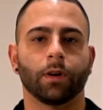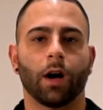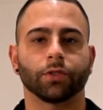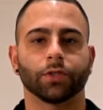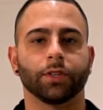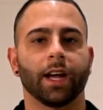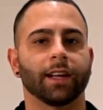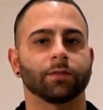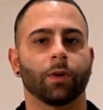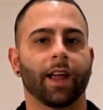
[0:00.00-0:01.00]
I'll show you
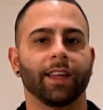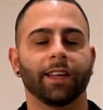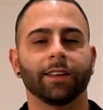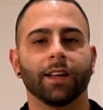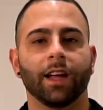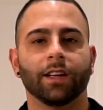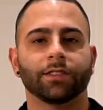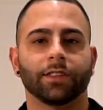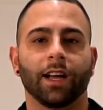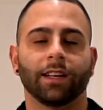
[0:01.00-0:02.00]
guys what I eat.
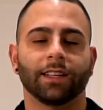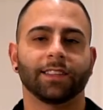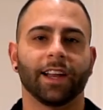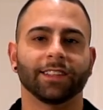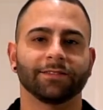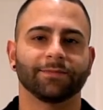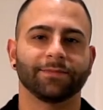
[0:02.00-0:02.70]
So yeah, let's get it.